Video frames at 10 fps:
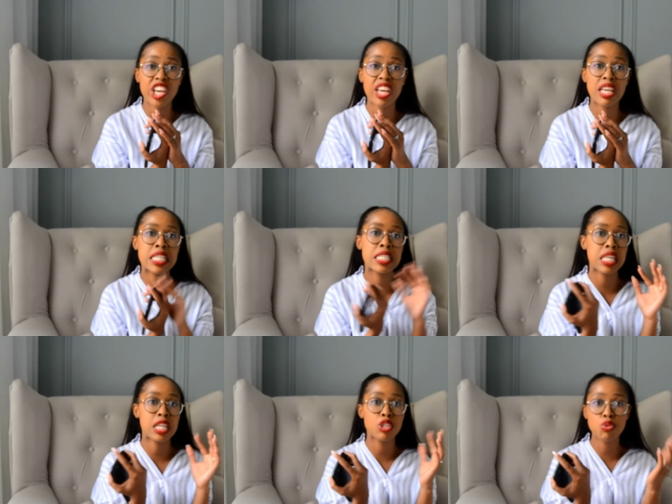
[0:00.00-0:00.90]
since
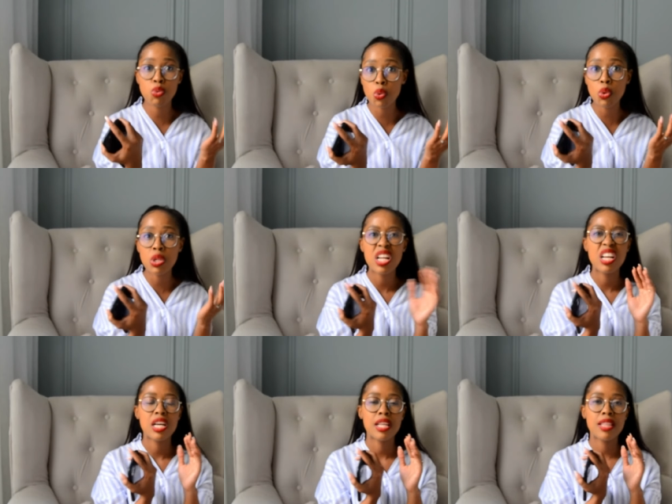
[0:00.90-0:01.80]
AJ is in
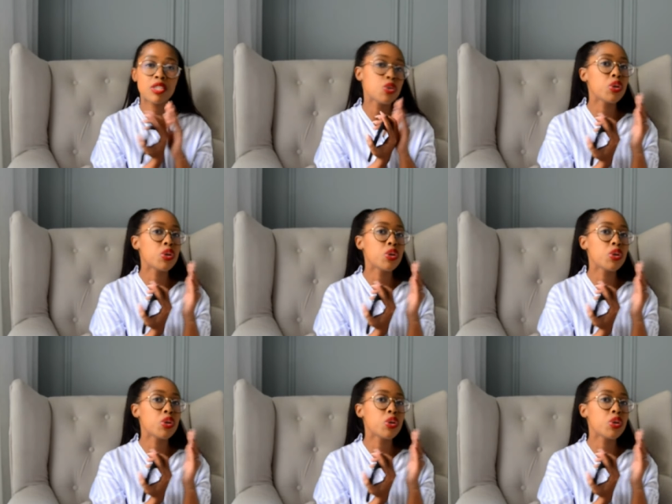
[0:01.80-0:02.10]
school,